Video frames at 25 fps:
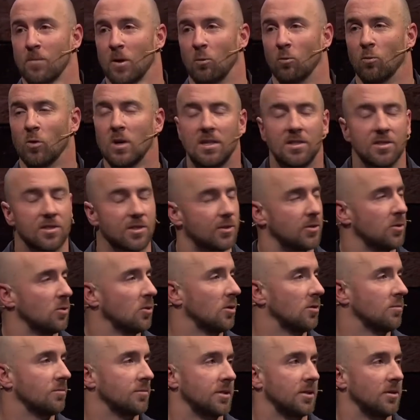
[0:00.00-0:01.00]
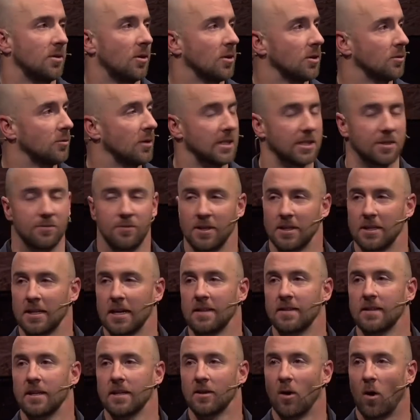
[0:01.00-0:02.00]
windstorms and all the rest of it.
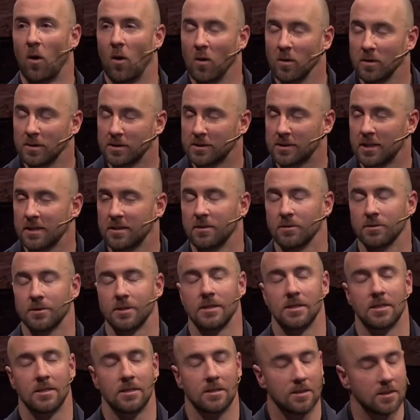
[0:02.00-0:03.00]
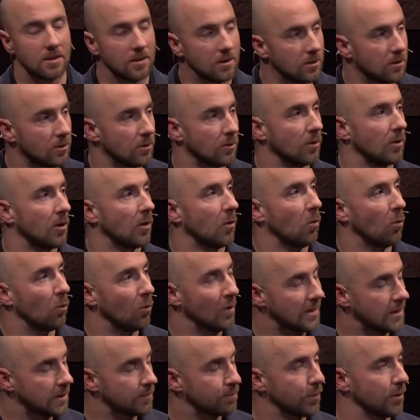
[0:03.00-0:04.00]
And then all of a sudden, there's a still
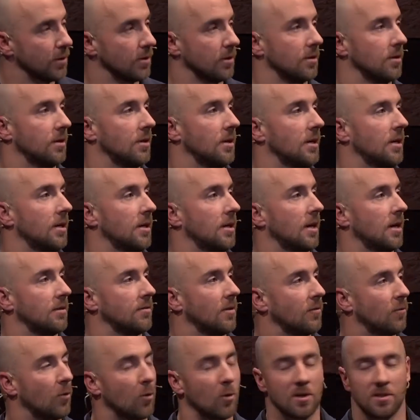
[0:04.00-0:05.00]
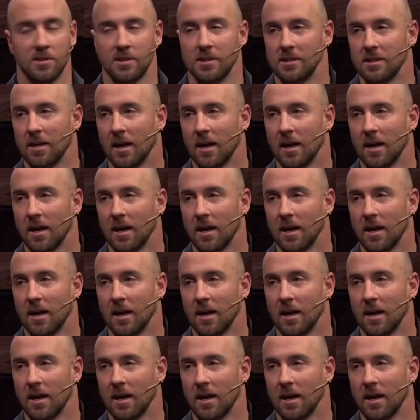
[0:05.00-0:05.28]
whisper of a voice, and